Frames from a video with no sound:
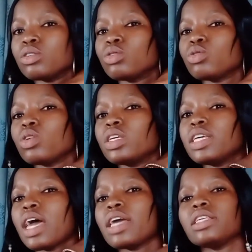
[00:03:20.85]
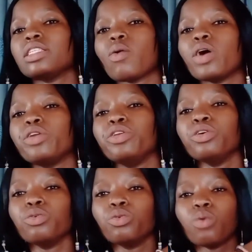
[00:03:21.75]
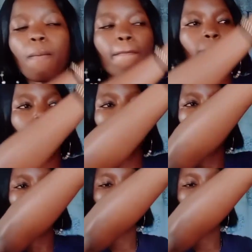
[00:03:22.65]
So here is our new middle